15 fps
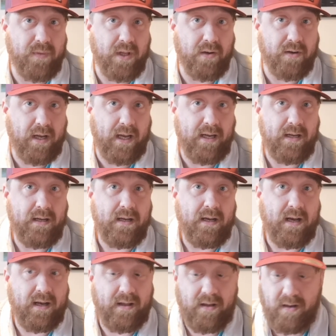Okay,
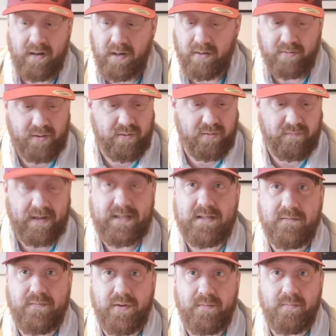I'll do the
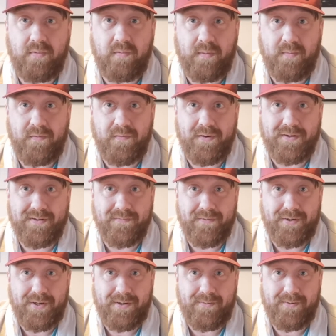rest of them when we finish the
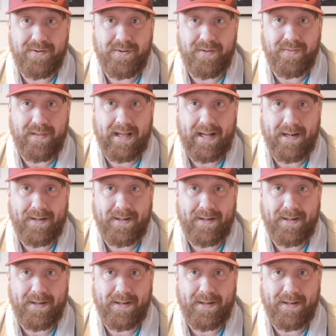video, and